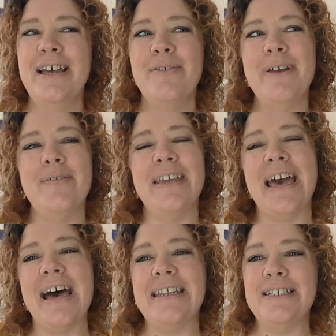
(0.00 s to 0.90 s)
maybe
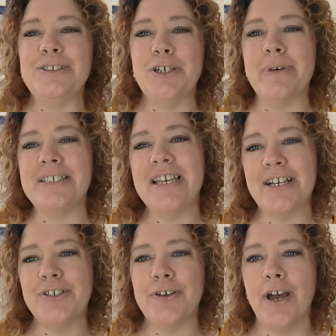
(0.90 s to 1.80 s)
adding so much
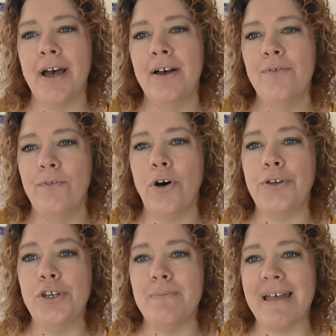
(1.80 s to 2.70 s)
extra
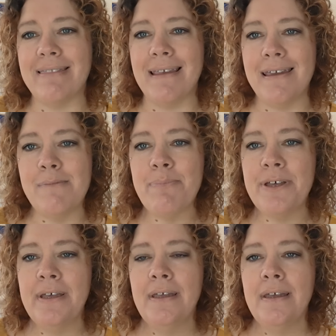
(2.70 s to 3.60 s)
volume at the hip.
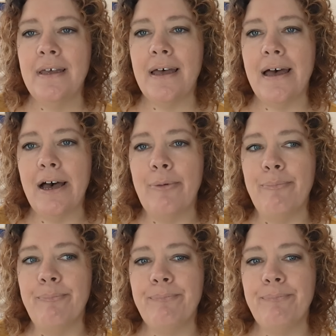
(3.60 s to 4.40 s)
But